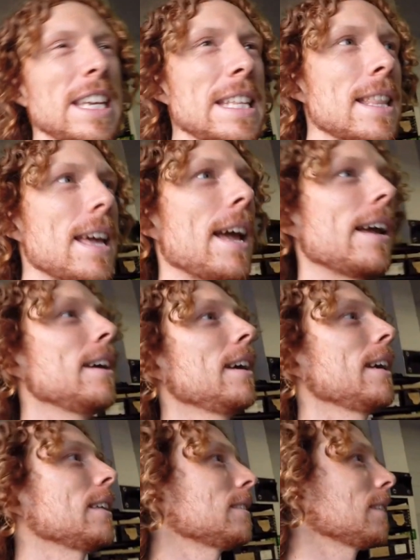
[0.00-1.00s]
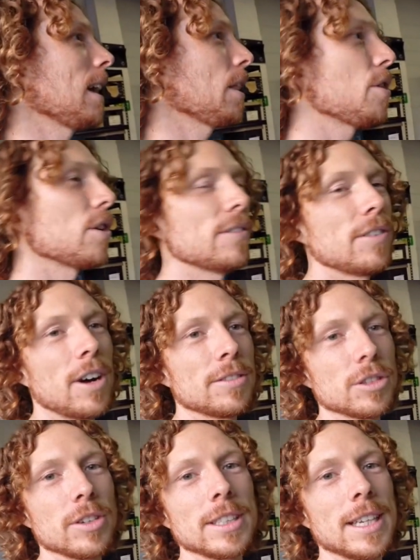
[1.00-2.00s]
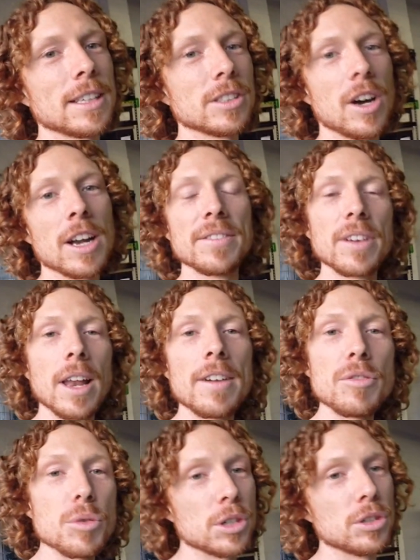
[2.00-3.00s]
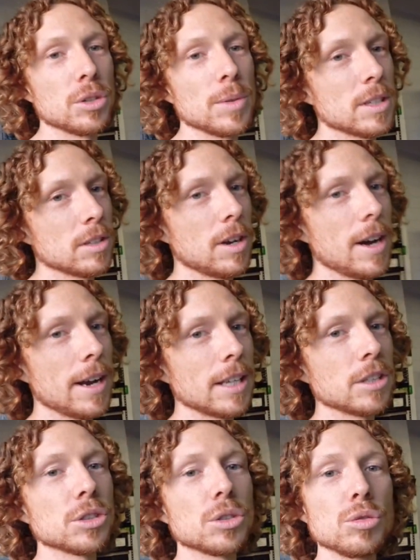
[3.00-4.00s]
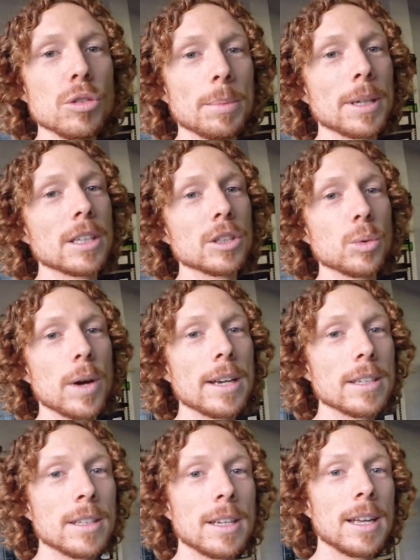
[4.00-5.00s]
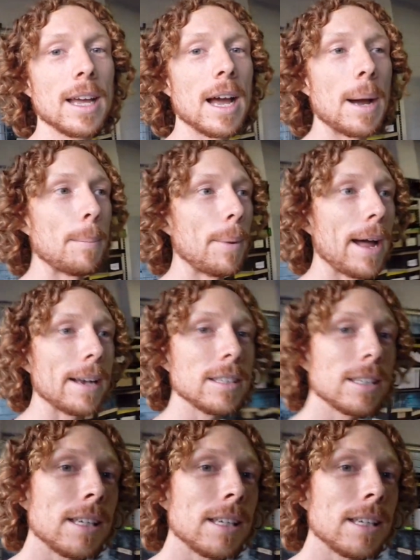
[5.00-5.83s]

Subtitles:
in there, it's 35 degrees outside, it felt like 42 inside, and you're just dripping in sweat. But